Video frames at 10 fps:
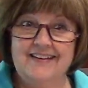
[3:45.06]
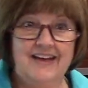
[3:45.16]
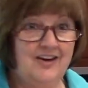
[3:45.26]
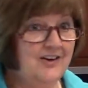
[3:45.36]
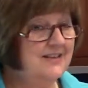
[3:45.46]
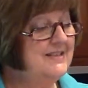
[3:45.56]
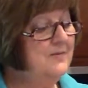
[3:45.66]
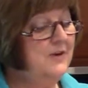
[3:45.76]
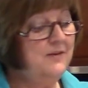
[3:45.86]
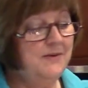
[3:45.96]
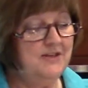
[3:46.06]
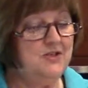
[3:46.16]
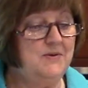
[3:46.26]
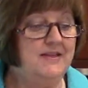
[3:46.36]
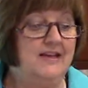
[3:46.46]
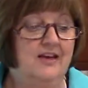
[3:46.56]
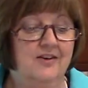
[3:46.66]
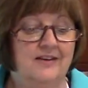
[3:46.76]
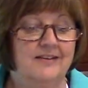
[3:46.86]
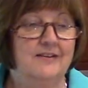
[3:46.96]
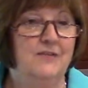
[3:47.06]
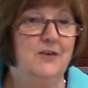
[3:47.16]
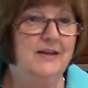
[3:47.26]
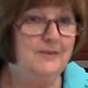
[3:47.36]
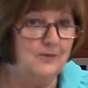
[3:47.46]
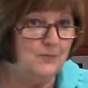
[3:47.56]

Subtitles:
Carrots. What you want to do with the carrot is if you get those